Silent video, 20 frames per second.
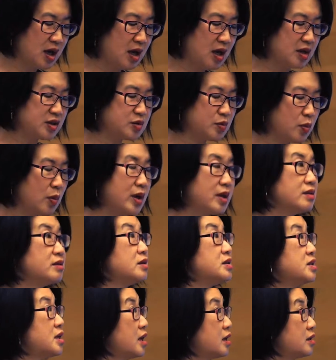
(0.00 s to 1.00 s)
is when the
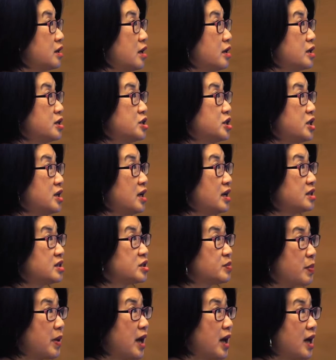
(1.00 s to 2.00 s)
technology
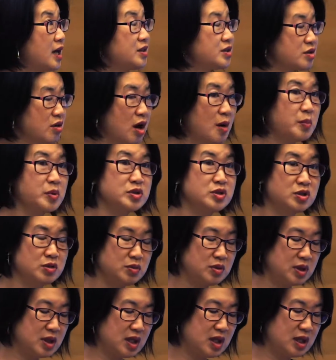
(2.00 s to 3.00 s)
expands
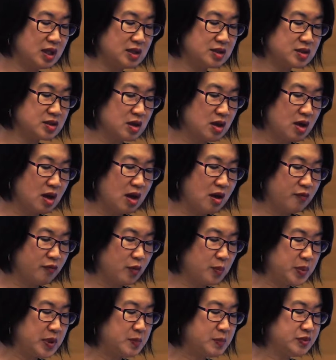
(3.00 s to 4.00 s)
opportunities for
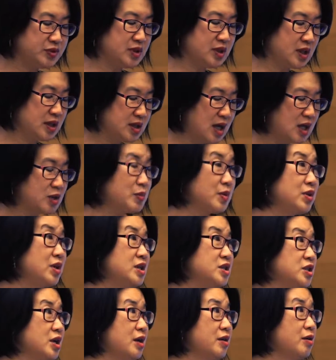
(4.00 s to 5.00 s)
people to connect with
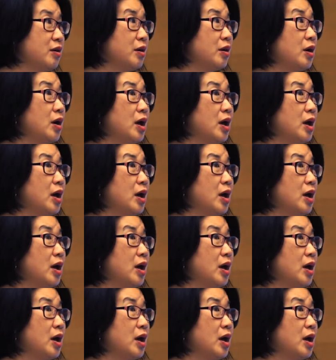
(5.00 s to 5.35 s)
each other.